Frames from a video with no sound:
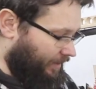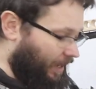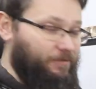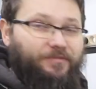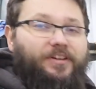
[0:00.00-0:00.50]

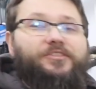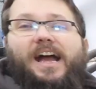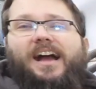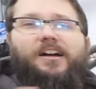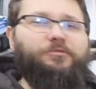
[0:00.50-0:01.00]
however
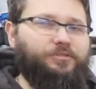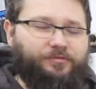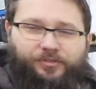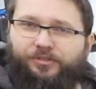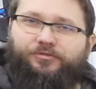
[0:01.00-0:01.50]
out
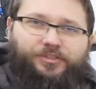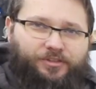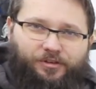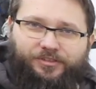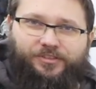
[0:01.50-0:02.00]
of
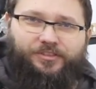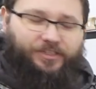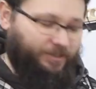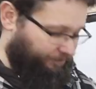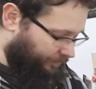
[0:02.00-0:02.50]

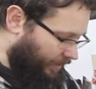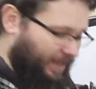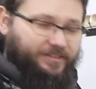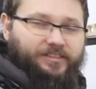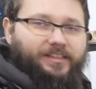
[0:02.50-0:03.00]
curiosity
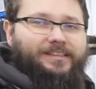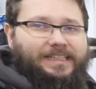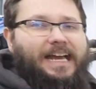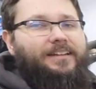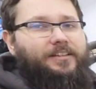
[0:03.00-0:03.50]
yes
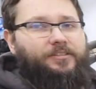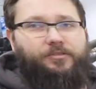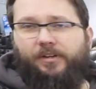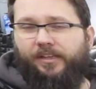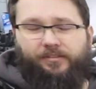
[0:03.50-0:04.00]
it can
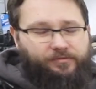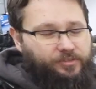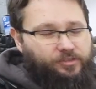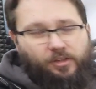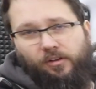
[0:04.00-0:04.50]
engrave
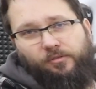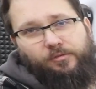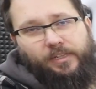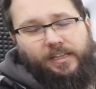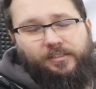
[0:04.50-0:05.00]

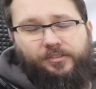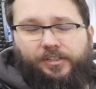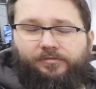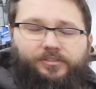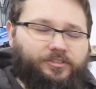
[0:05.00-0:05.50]
stone and
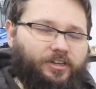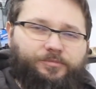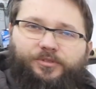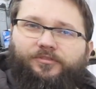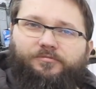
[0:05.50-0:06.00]
different
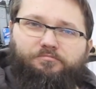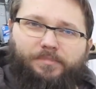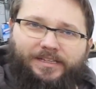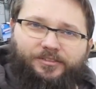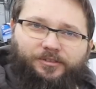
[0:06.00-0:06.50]
types of
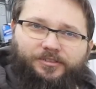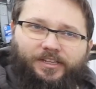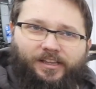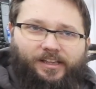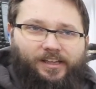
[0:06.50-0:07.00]

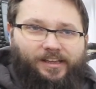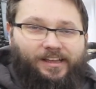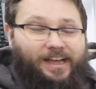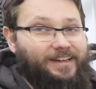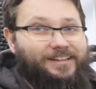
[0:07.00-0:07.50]
metals
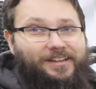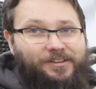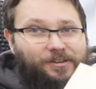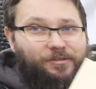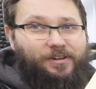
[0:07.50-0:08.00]
can it
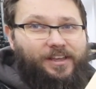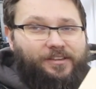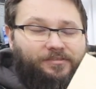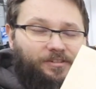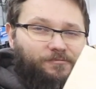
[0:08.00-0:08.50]

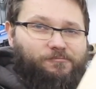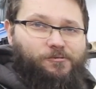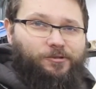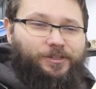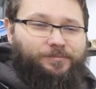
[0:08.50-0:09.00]
engrave
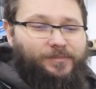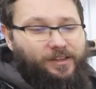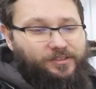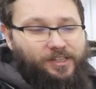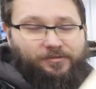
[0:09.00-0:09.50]
wood
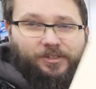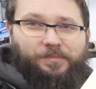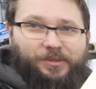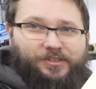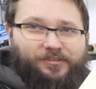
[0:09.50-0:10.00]
so i've got
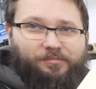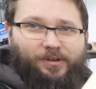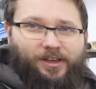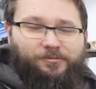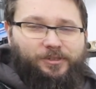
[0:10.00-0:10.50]
a piece of
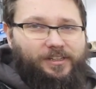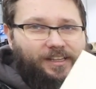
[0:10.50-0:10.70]
plywood